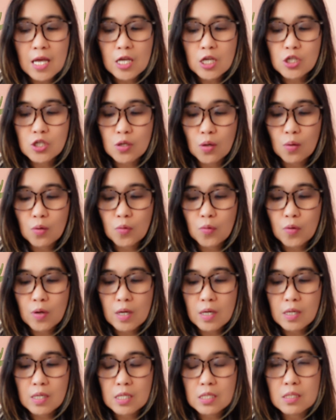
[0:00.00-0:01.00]
So
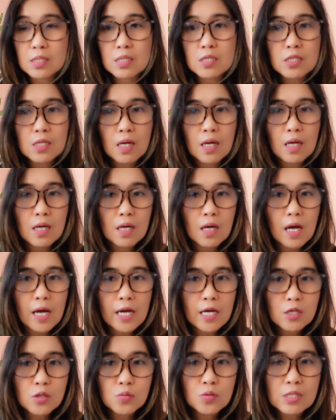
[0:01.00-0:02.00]
this is
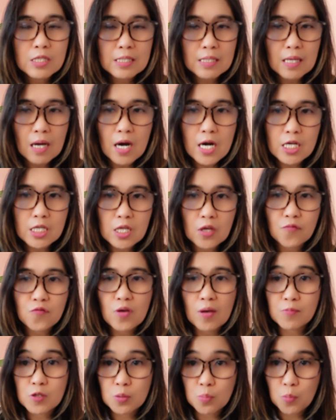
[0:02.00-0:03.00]
a good start if you
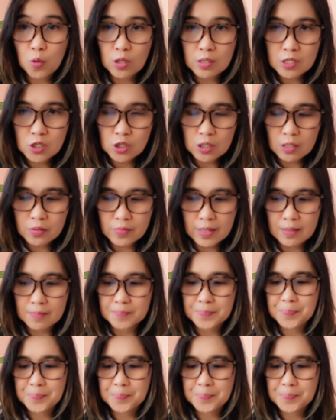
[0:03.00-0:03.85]
have small children.